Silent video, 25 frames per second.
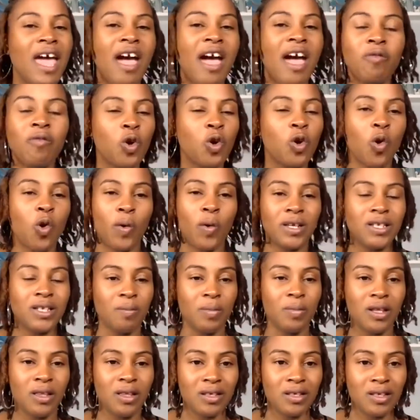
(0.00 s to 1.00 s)
ever going to
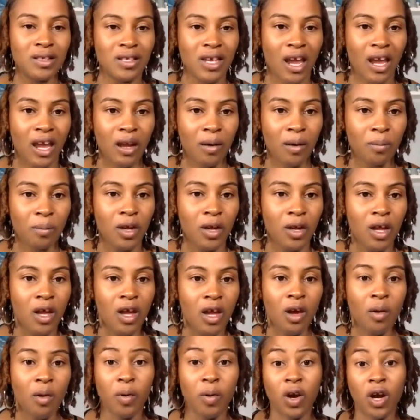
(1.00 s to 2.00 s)
be the same.
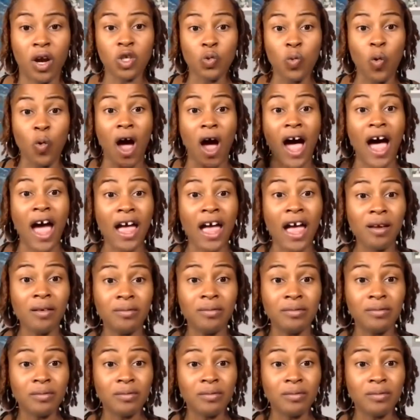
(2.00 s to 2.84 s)
Because why?